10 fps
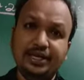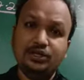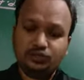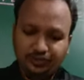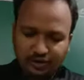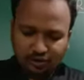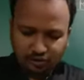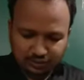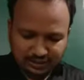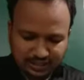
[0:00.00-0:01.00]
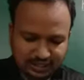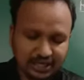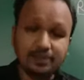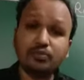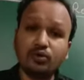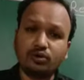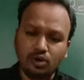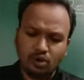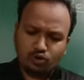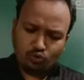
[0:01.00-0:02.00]
So when you're using a keyboard,
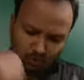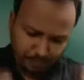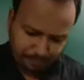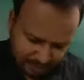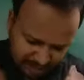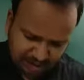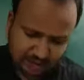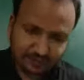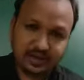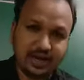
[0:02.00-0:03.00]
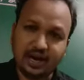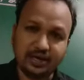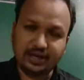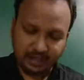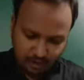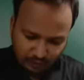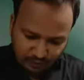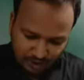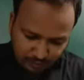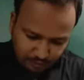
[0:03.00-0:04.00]
don't press it very hardly. We
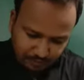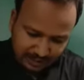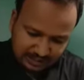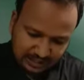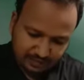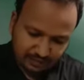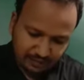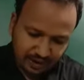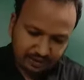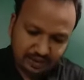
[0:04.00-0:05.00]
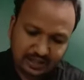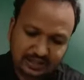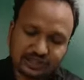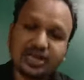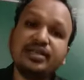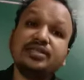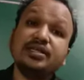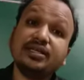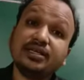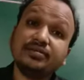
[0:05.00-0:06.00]
have to press it very
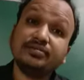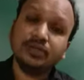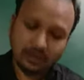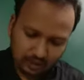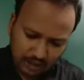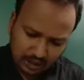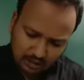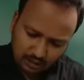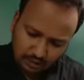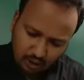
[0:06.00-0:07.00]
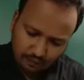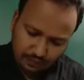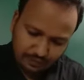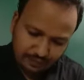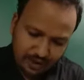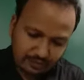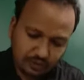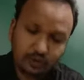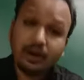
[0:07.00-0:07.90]
gently. Okay, softly we have to